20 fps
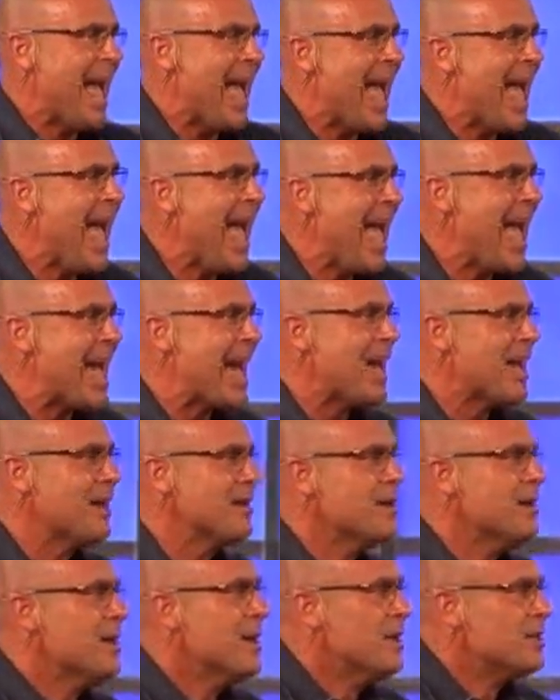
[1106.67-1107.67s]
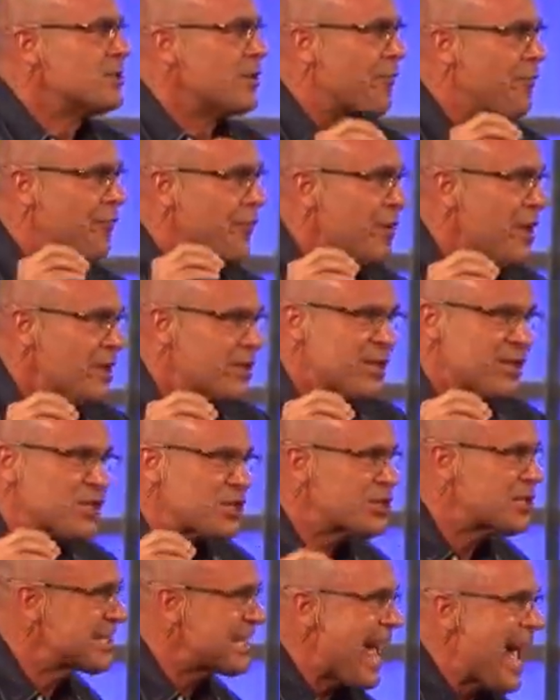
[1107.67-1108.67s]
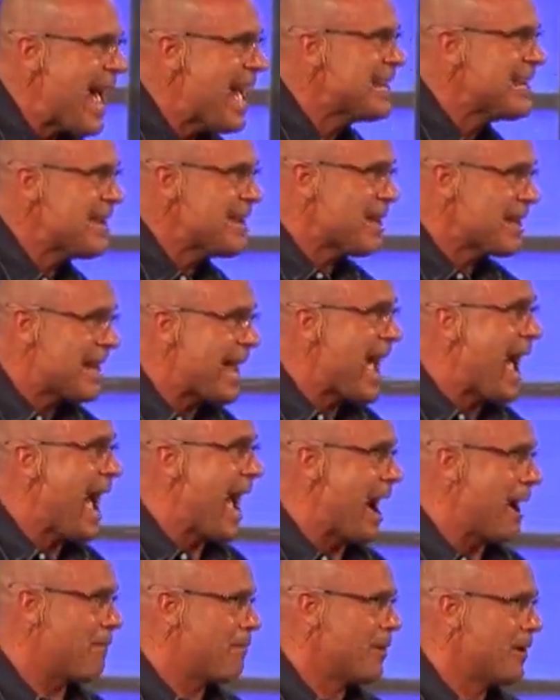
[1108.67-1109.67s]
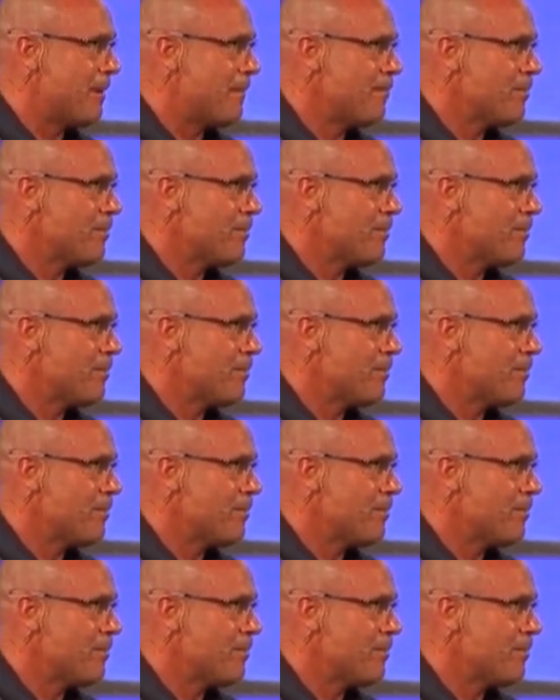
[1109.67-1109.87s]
and to stand in the gap.